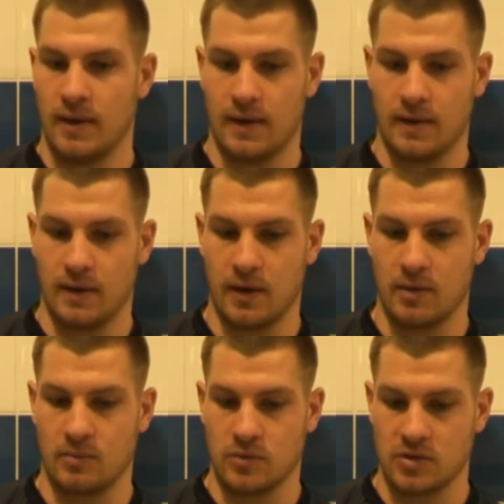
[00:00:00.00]

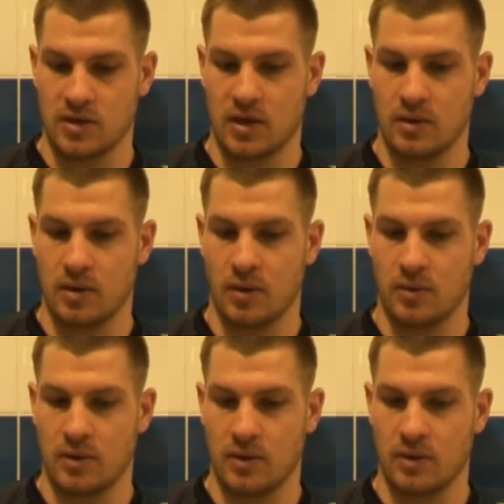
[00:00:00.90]
and just to keep
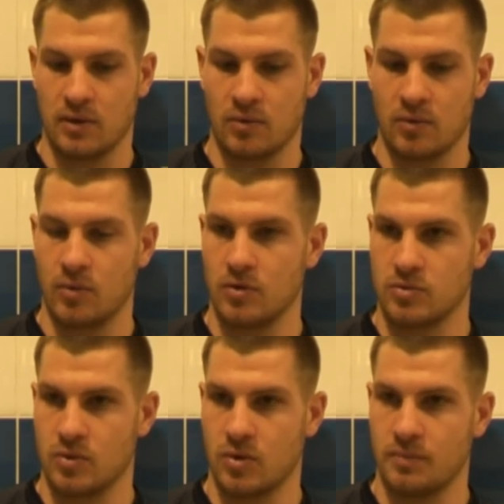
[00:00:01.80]
going, and the
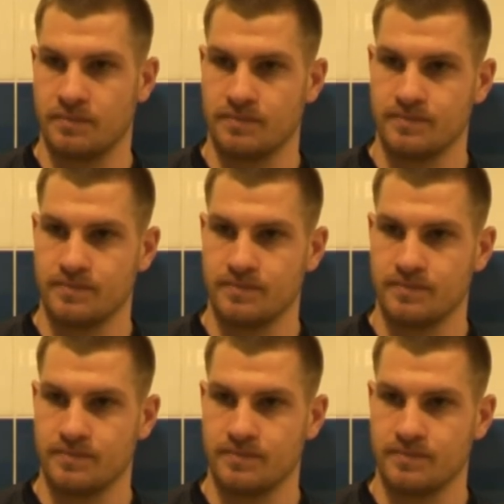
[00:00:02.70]
rewards will come.